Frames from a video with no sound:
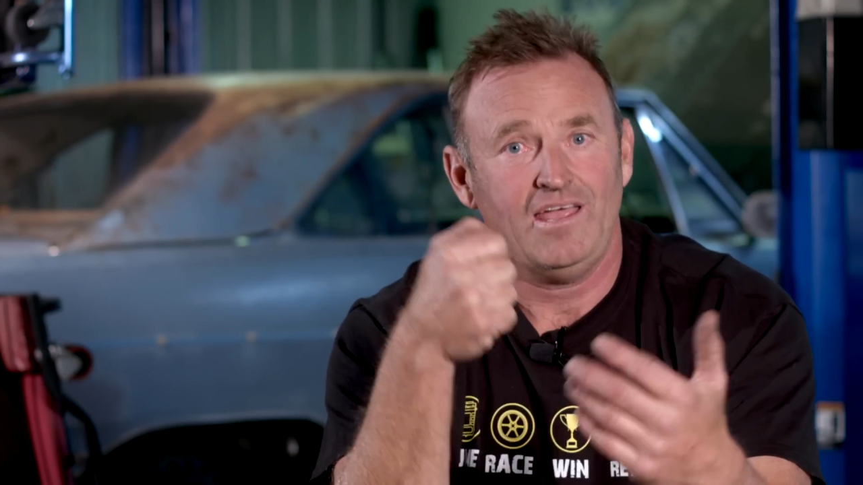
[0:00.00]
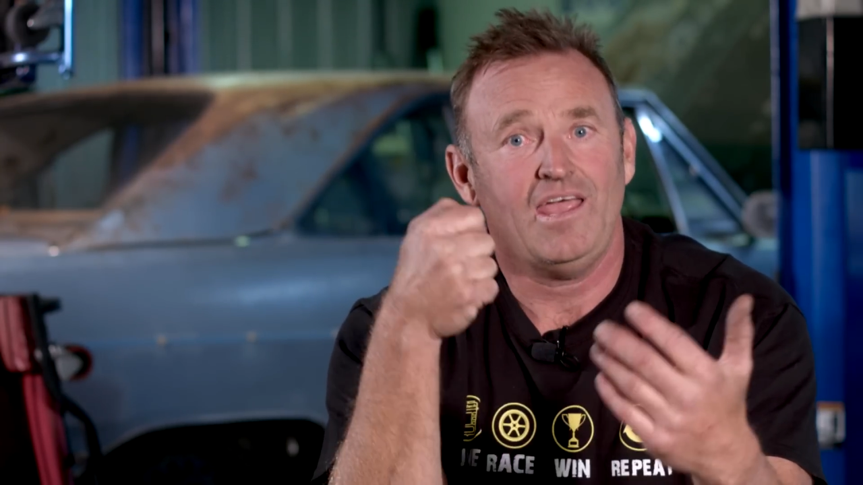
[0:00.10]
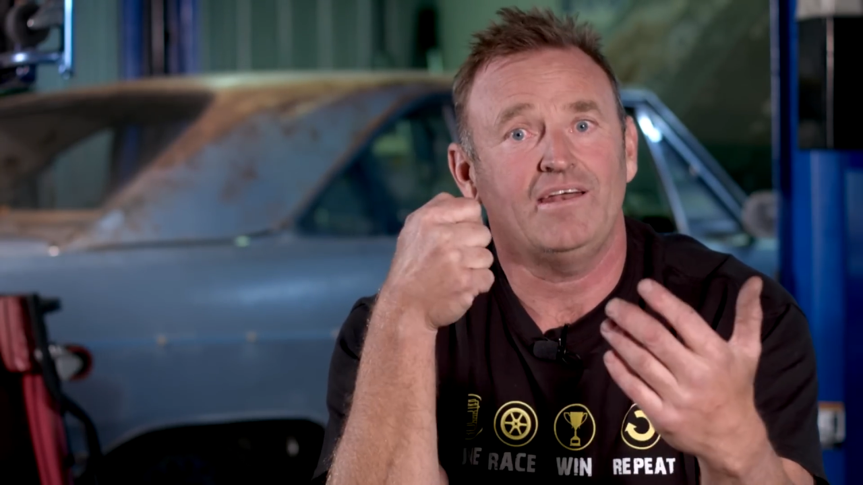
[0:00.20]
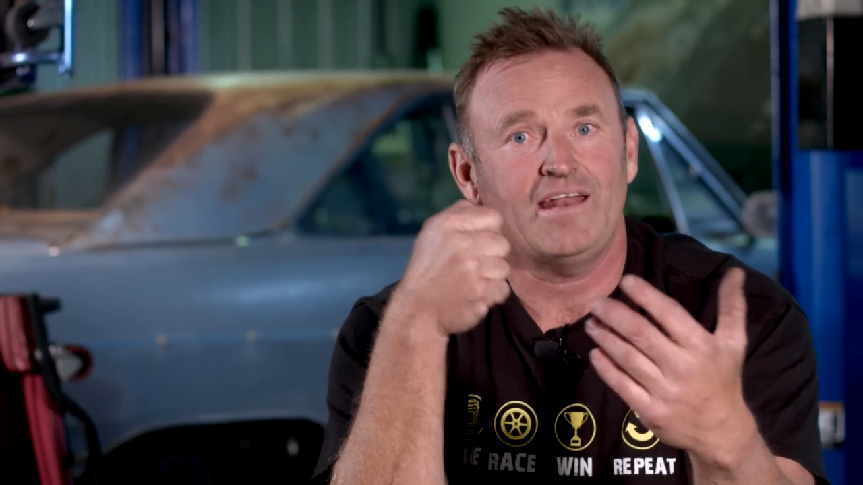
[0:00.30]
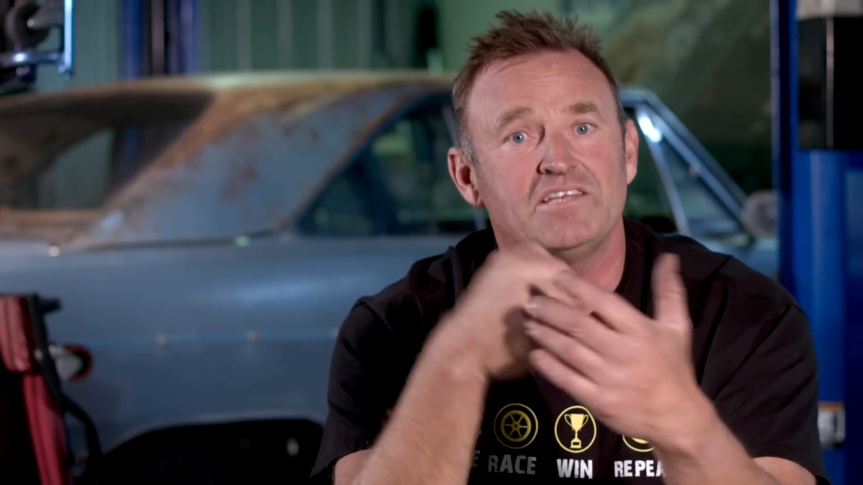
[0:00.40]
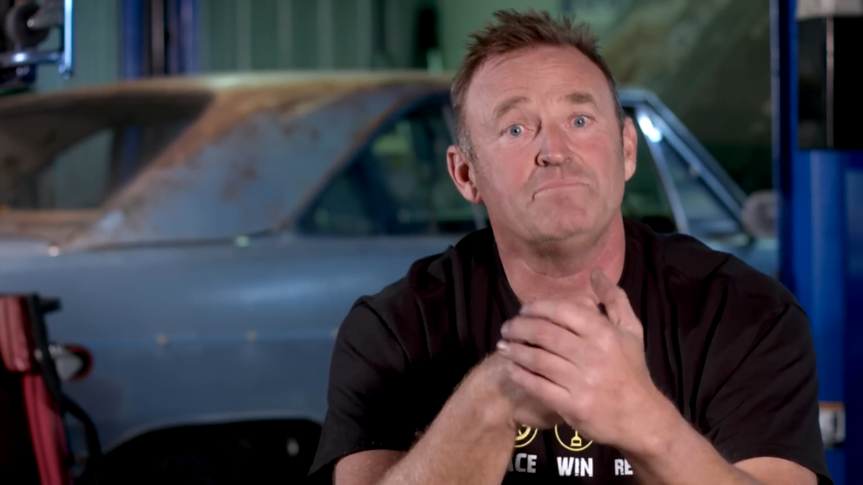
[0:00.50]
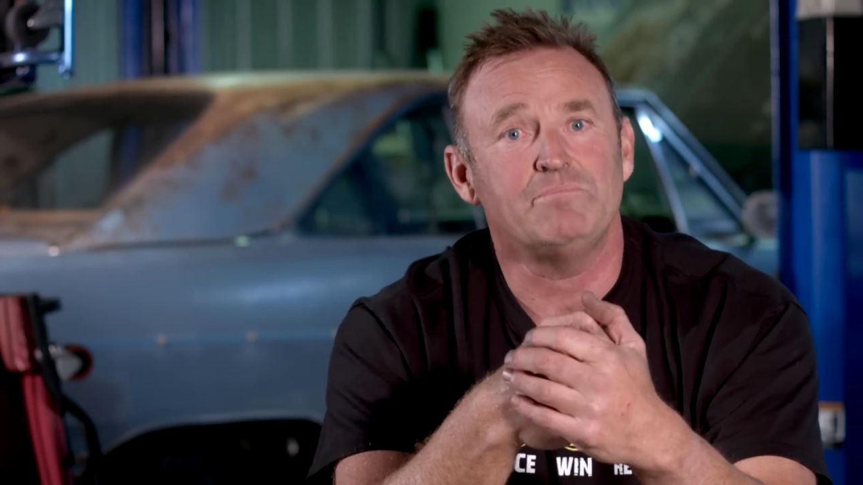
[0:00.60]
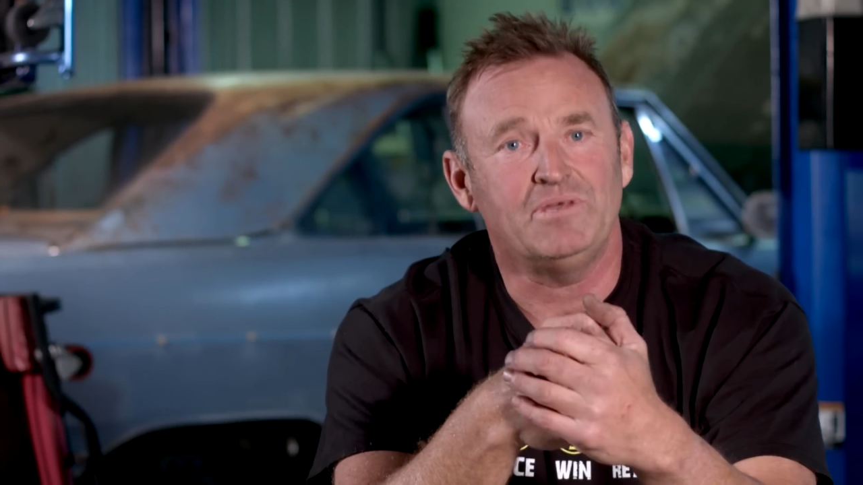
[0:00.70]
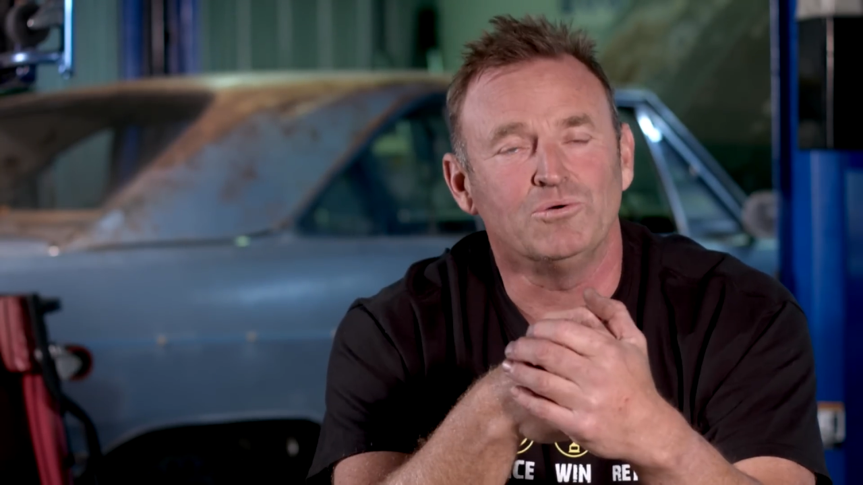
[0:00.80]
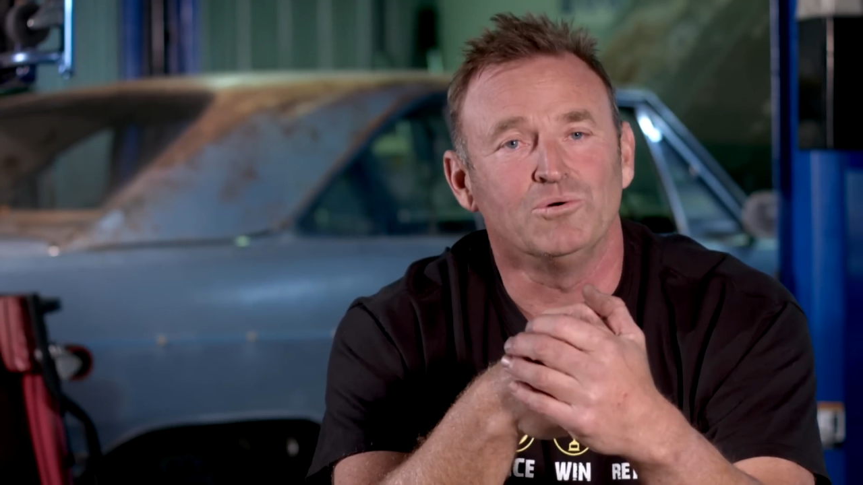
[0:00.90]
and it had to be
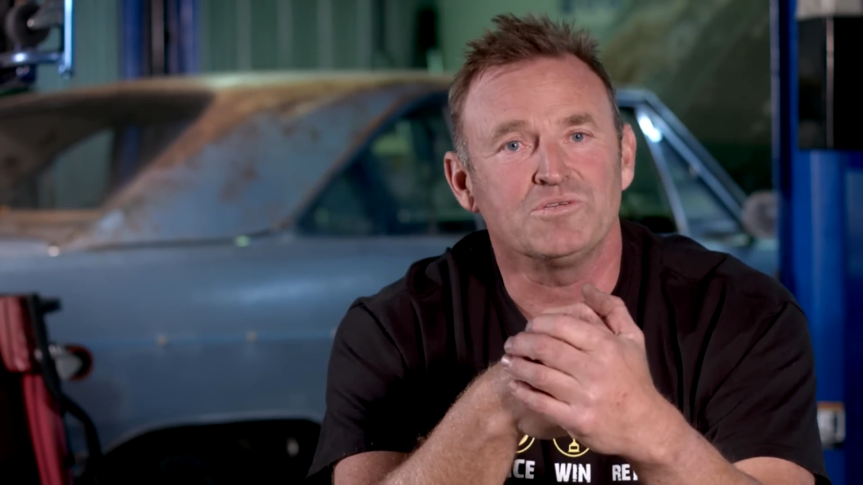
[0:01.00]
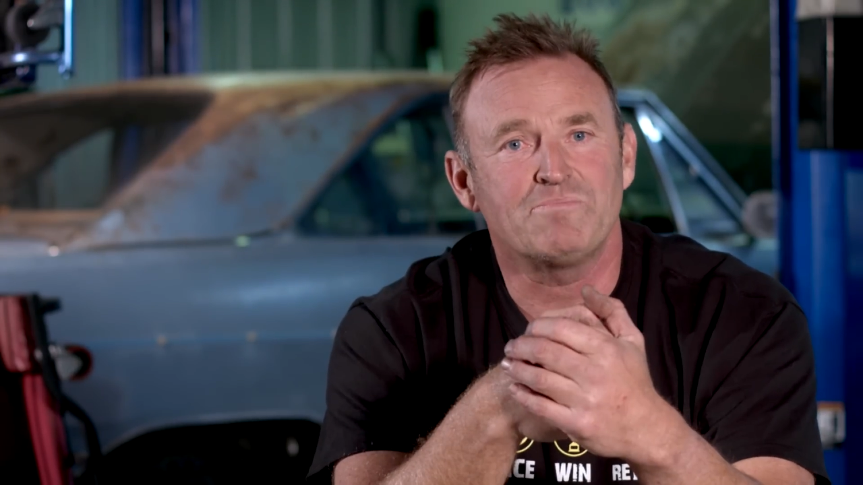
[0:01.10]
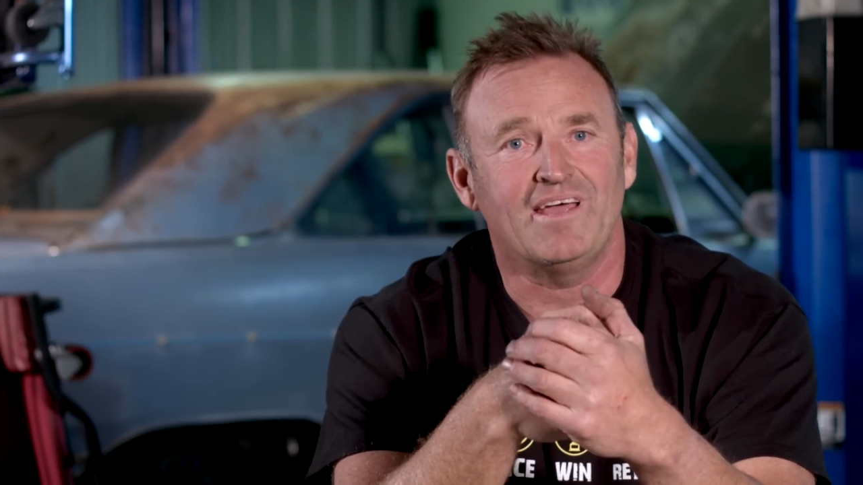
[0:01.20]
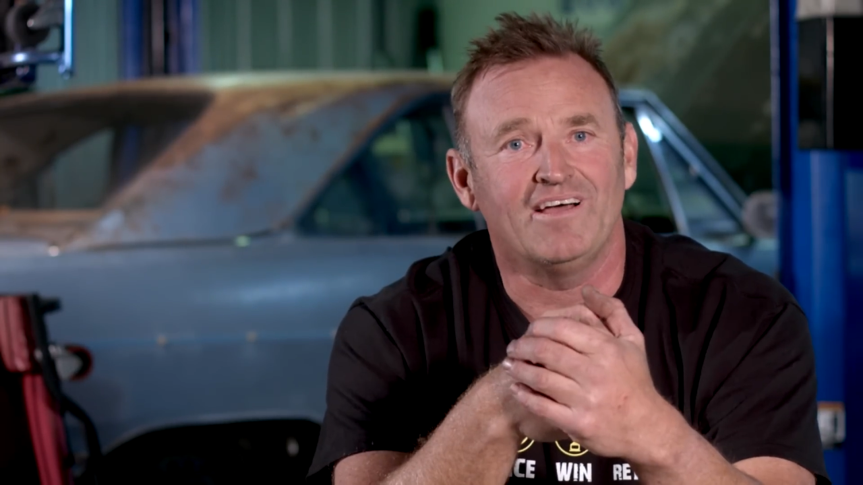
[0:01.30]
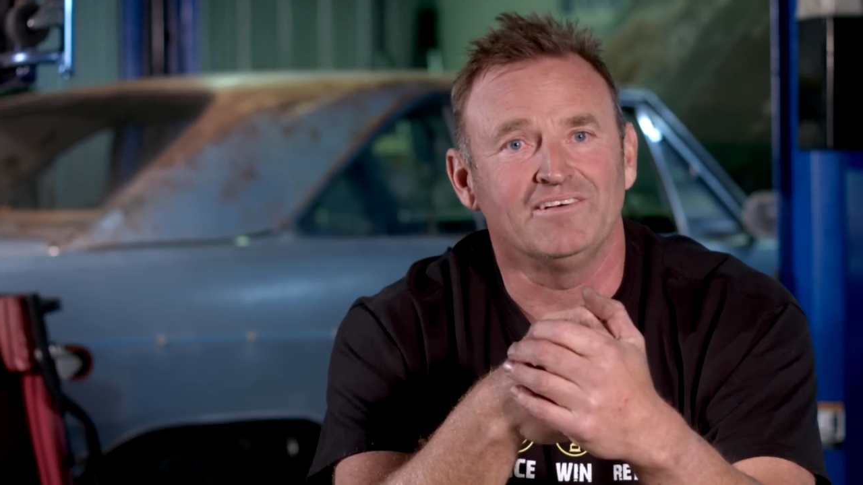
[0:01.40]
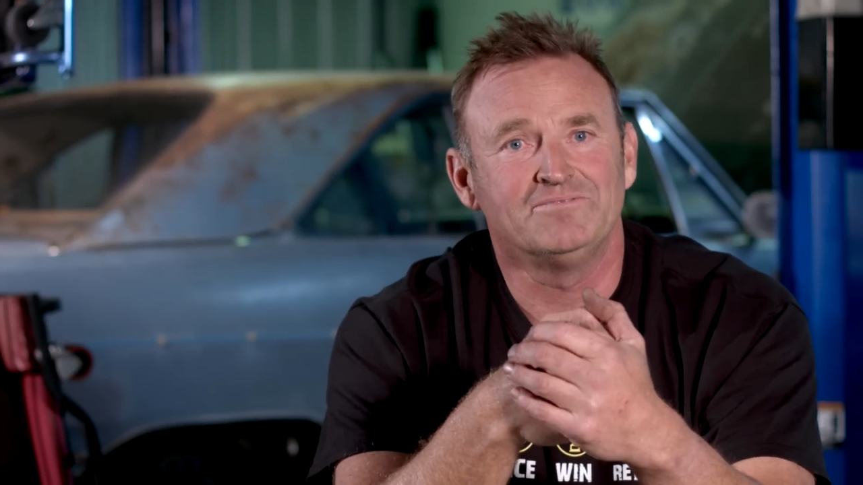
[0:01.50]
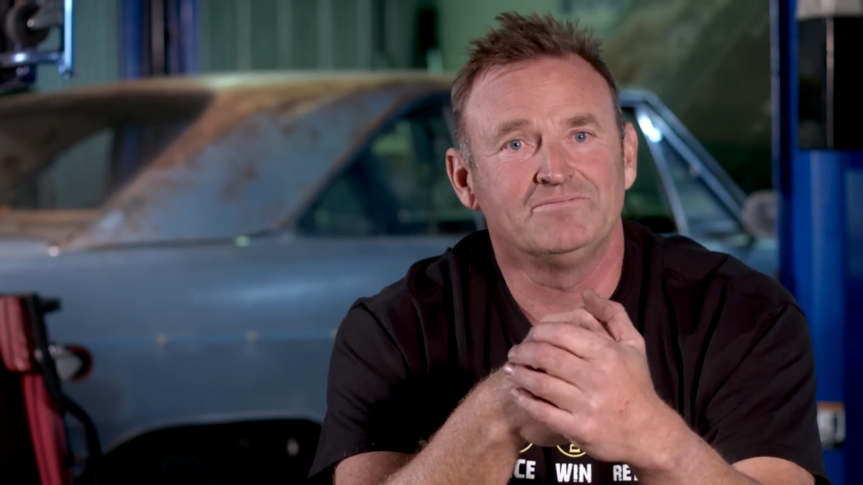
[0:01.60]
big horsepower.